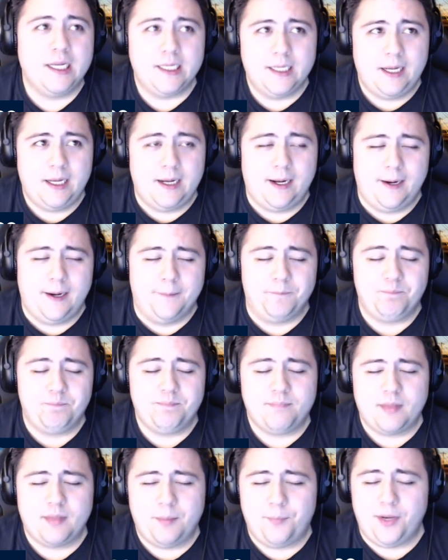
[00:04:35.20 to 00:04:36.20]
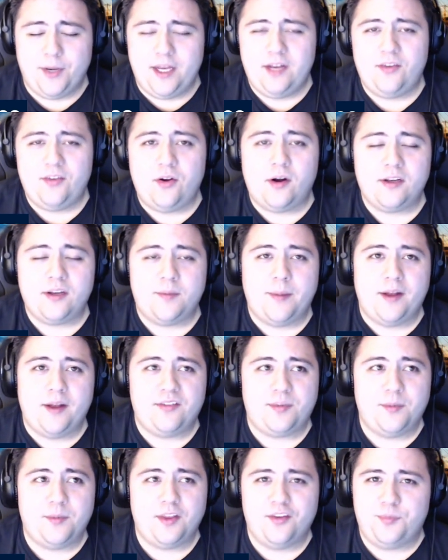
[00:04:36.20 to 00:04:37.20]
But he talked
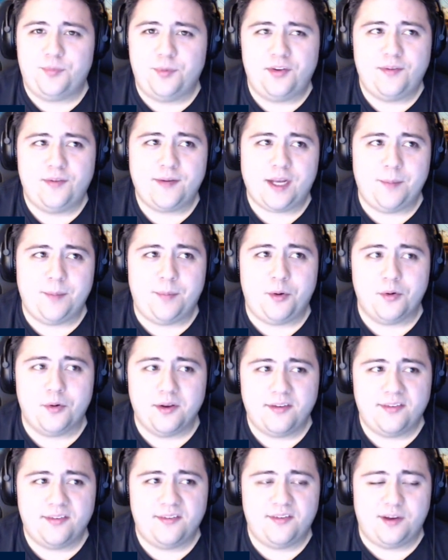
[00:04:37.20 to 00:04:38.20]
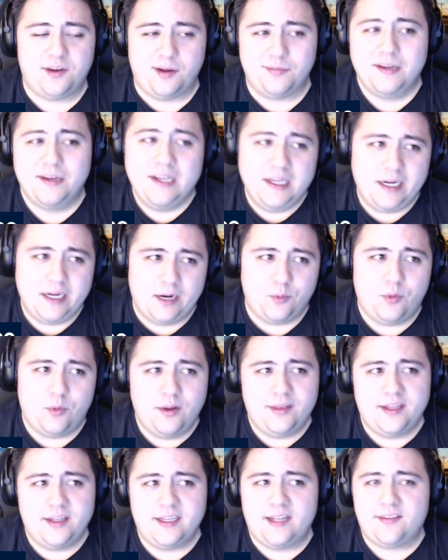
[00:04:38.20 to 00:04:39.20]
about some of the specific components and stuff. And
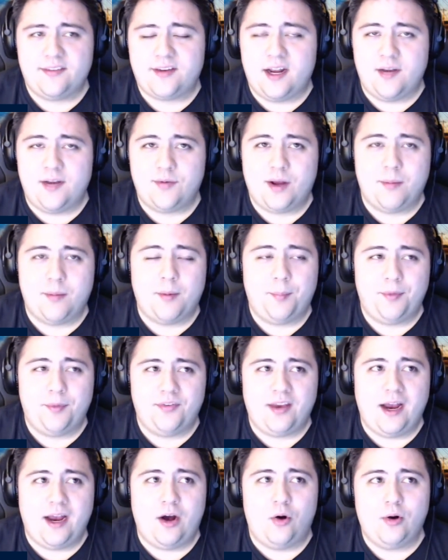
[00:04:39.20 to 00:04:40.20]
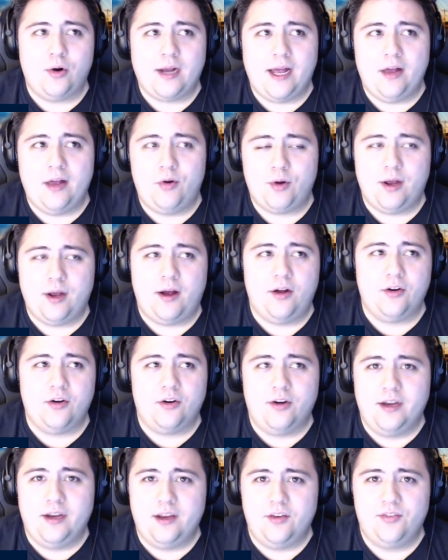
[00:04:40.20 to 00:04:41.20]
one thing that's kind of come up is how Kyle
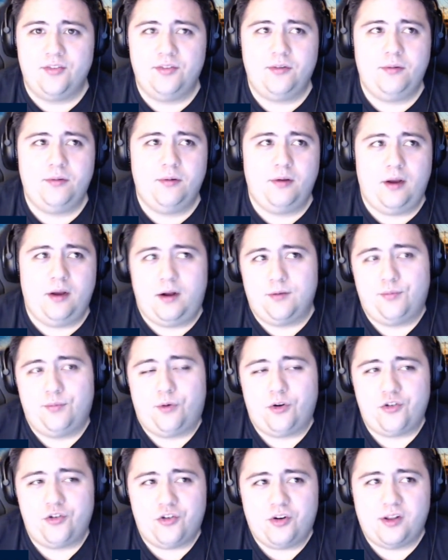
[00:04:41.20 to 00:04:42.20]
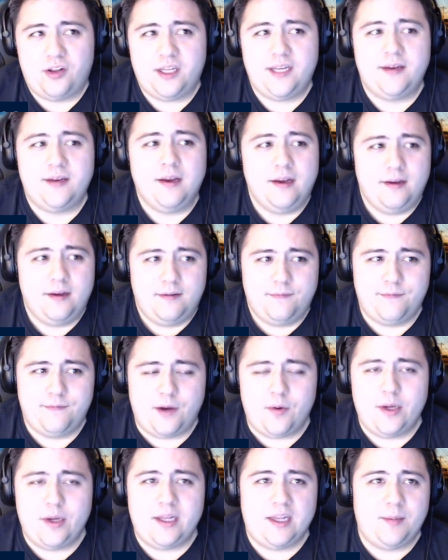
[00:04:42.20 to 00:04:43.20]
Connor is unfortunately
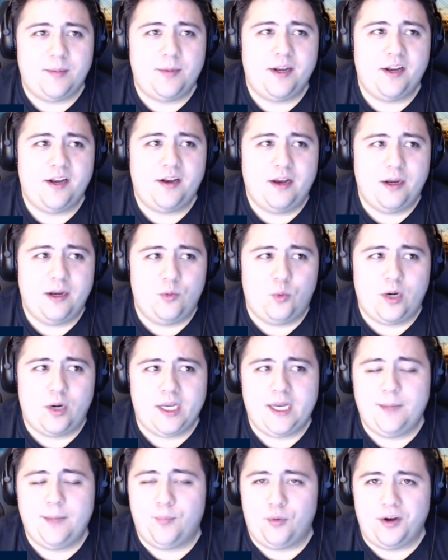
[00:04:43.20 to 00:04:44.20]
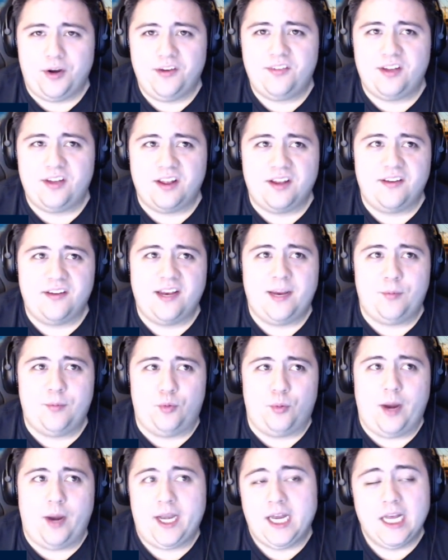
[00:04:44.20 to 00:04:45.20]
very limited in what he brings to the
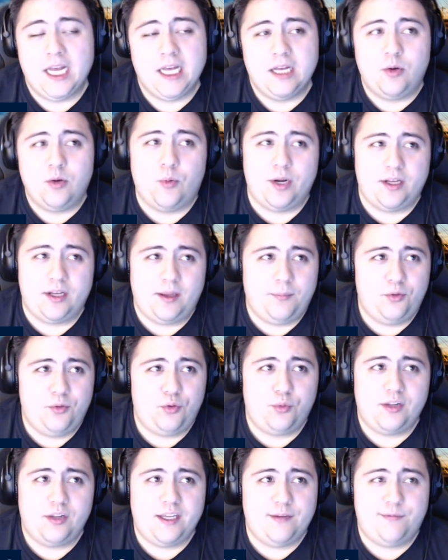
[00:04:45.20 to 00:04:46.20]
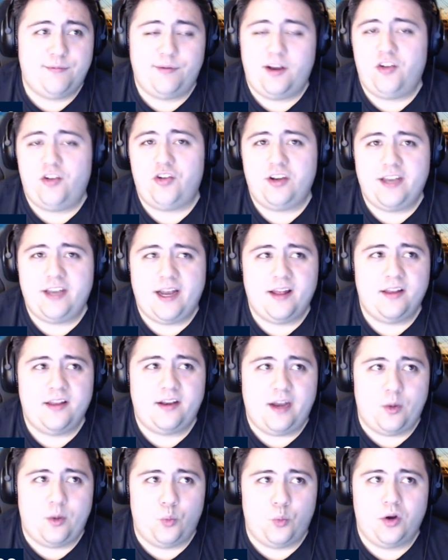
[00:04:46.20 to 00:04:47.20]
table, right? When it comes to elite finishing
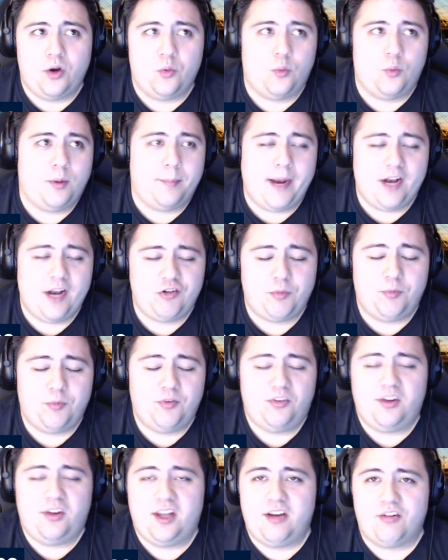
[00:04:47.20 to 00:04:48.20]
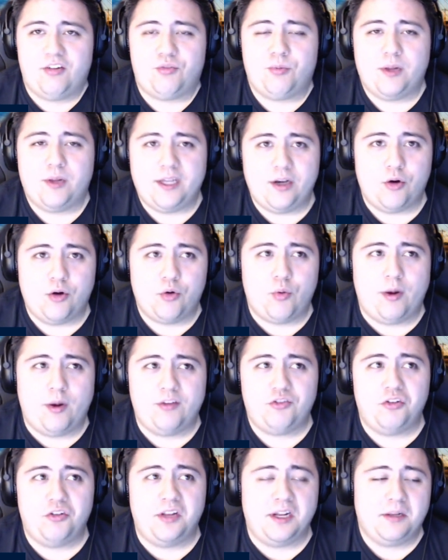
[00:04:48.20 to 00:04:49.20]
talent and one-on-one matchups, there's really no
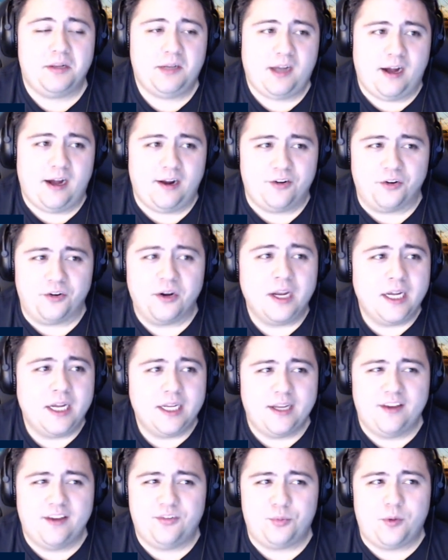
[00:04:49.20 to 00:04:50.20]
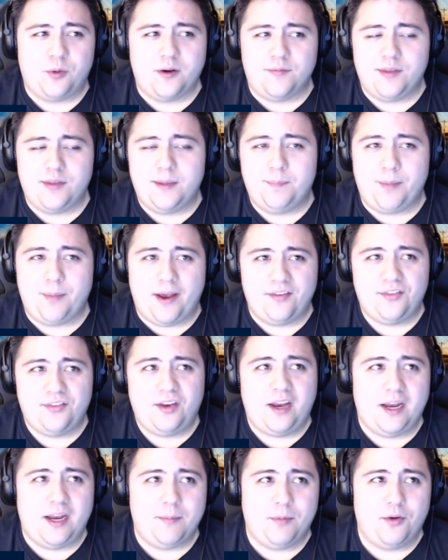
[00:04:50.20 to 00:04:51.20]
question that Connor is one of the
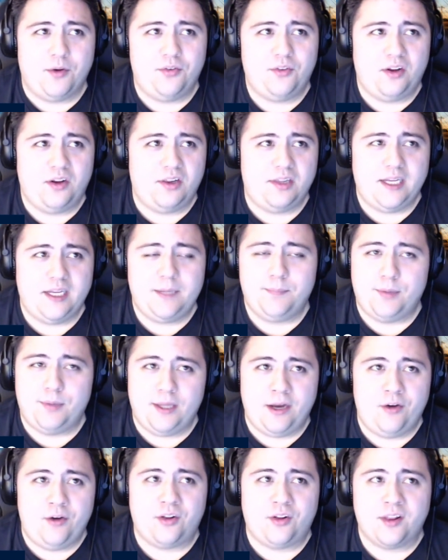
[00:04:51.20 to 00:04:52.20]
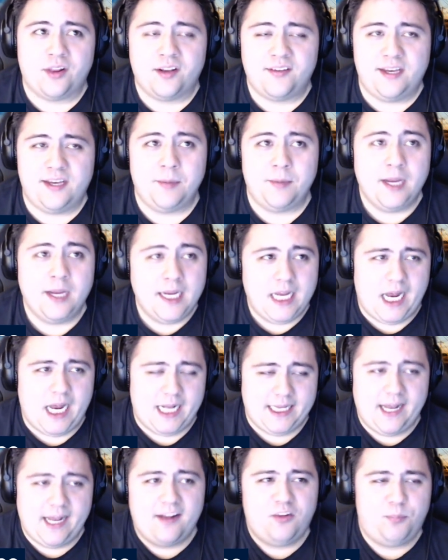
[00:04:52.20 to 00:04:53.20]
best and most elite players on the team
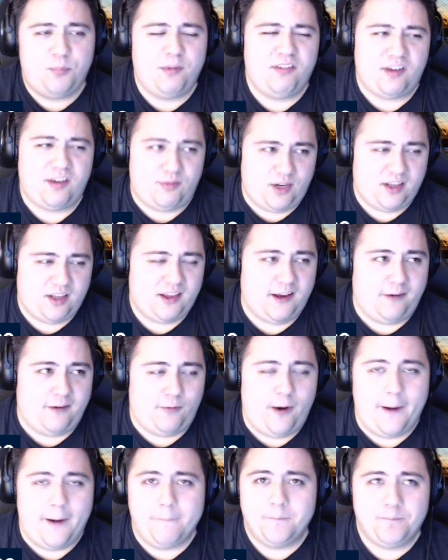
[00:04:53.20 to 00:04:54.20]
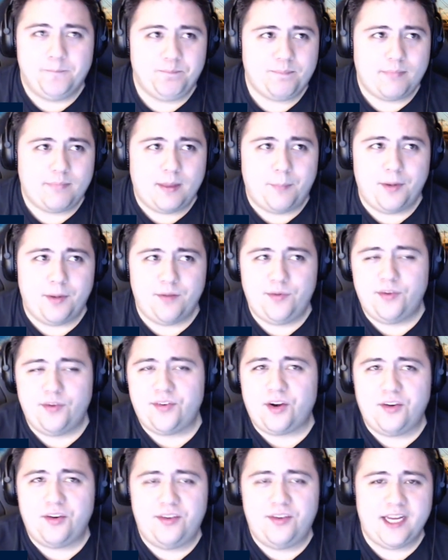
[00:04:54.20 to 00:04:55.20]
at that specific thing, right? But if you
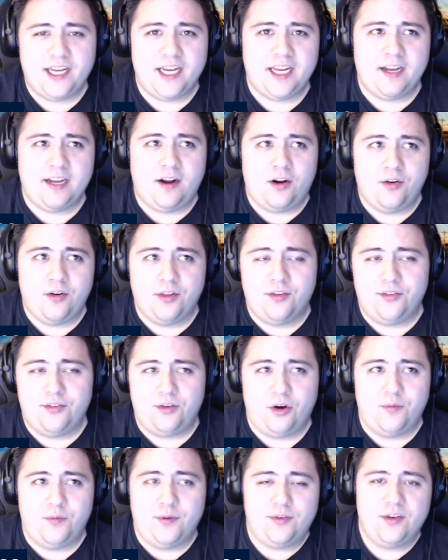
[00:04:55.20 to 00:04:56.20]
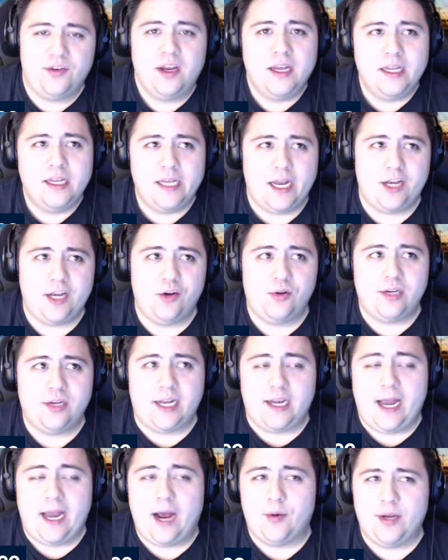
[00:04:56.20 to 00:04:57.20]
start digging in under the surface and you look
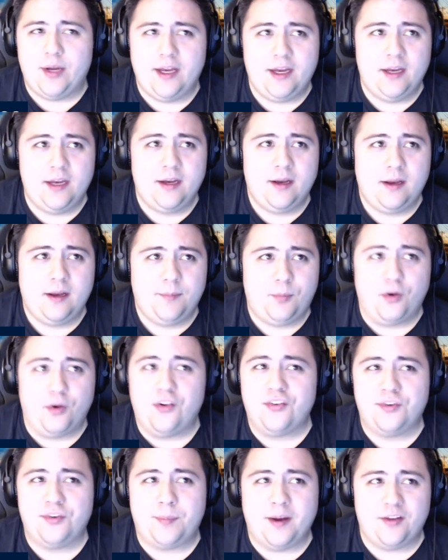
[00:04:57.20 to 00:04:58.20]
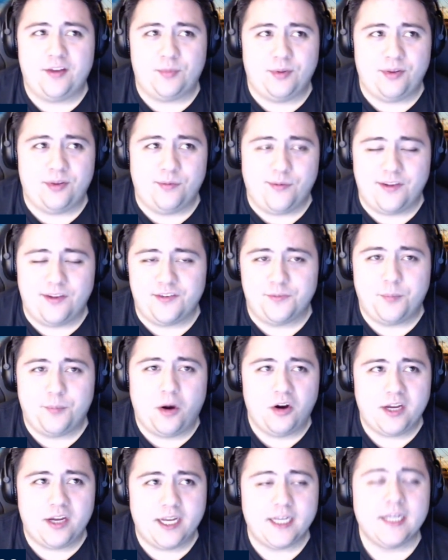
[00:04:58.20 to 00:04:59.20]
at how he participates with defensive
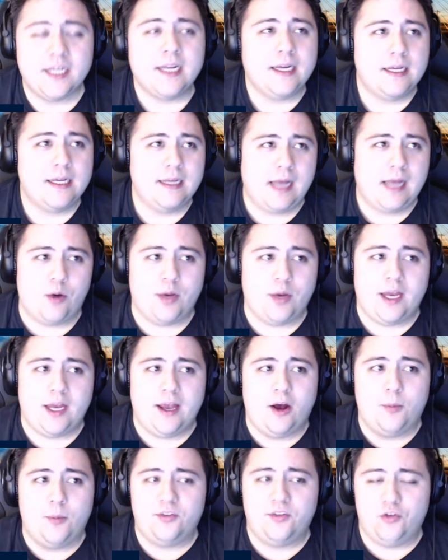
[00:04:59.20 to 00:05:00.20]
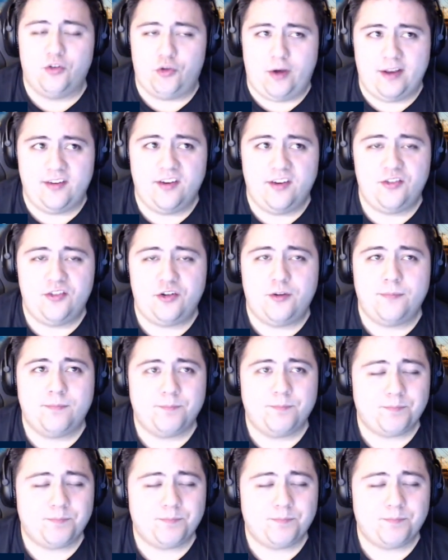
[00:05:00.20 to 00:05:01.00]
marking, how he helps in transition,